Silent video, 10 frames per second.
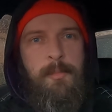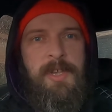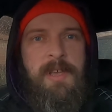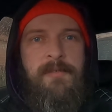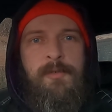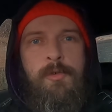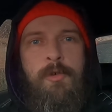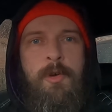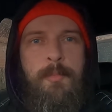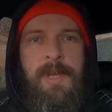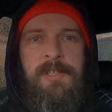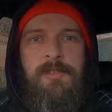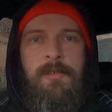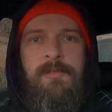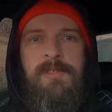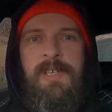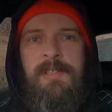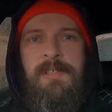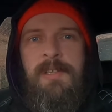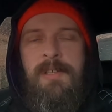behavior based on
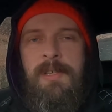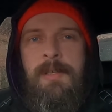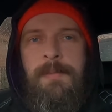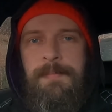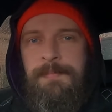that setting.